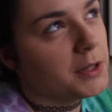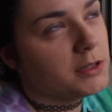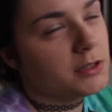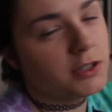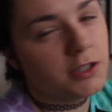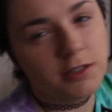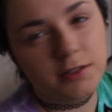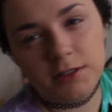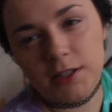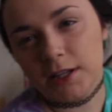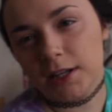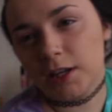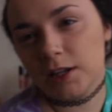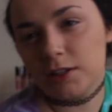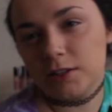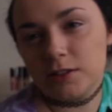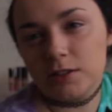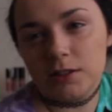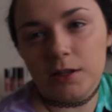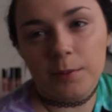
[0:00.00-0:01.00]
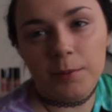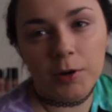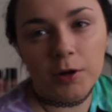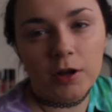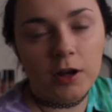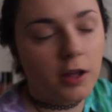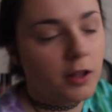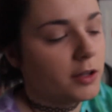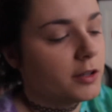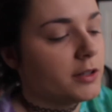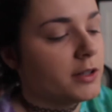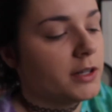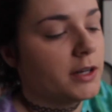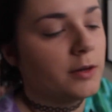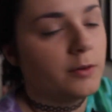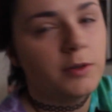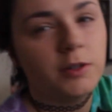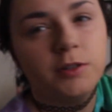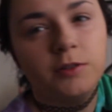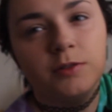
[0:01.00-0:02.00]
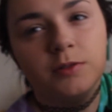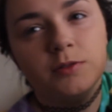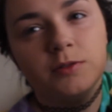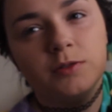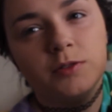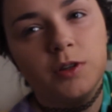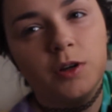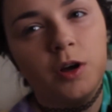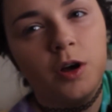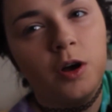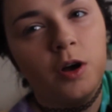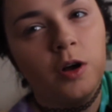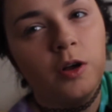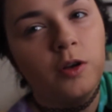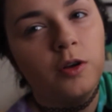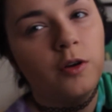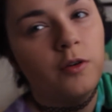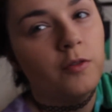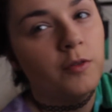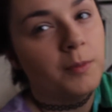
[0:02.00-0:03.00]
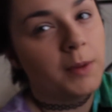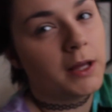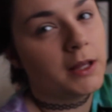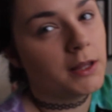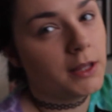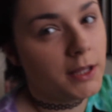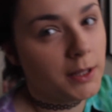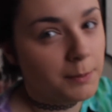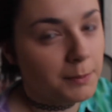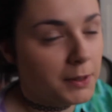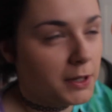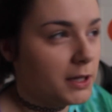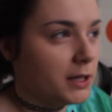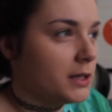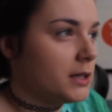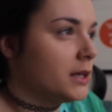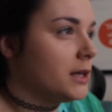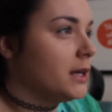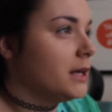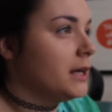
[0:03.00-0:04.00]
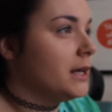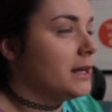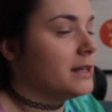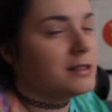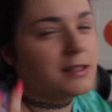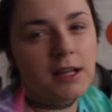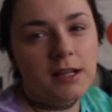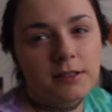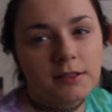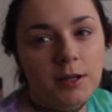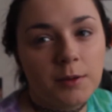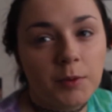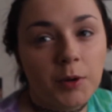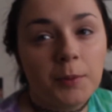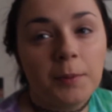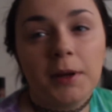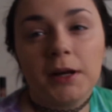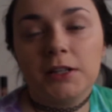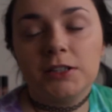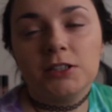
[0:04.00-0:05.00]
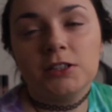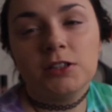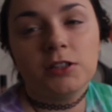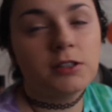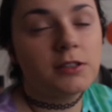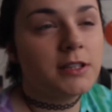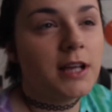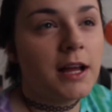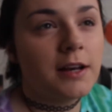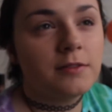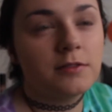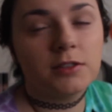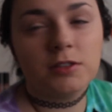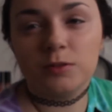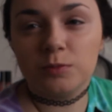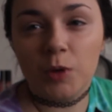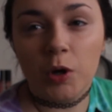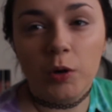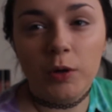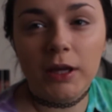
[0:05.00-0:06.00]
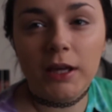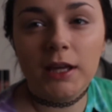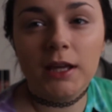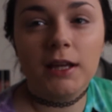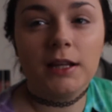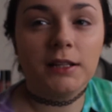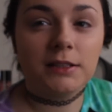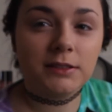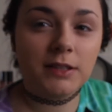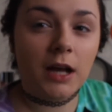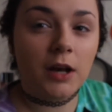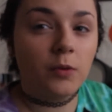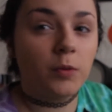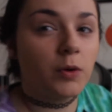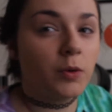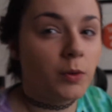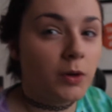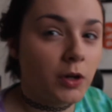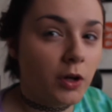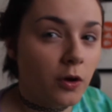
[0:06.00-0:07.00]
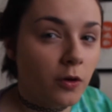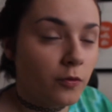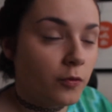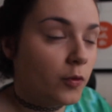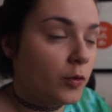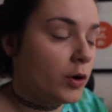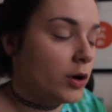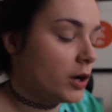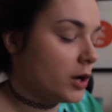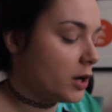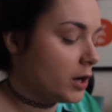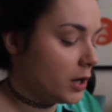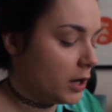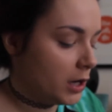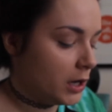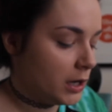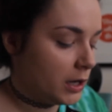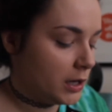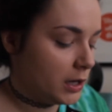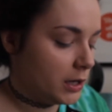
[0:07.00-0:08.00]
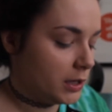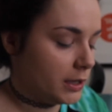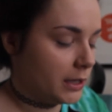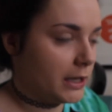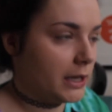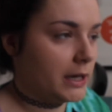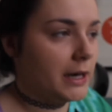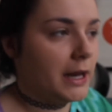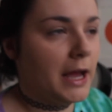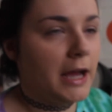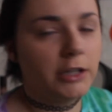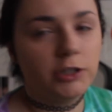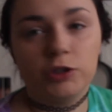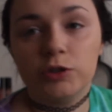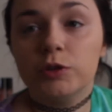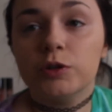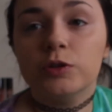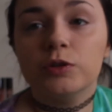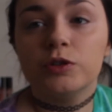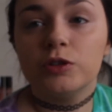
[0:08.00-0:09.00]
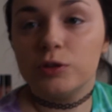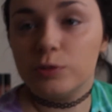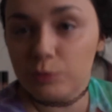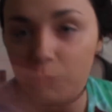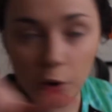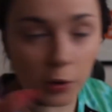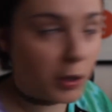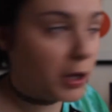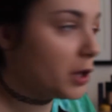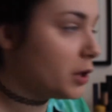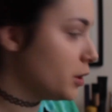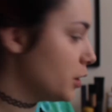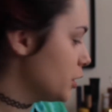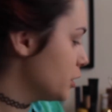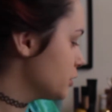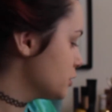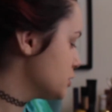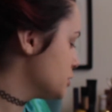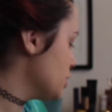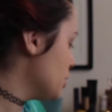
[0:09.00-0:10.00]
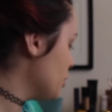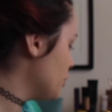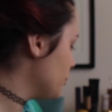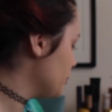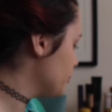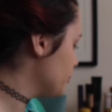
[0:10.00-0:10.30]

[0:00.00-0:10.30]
It's just like a summer color that I would use all over my lid. But it's not summer, but it just looks kind of smoky and that's kind of what I want to go for. Like a natural smoky look, so.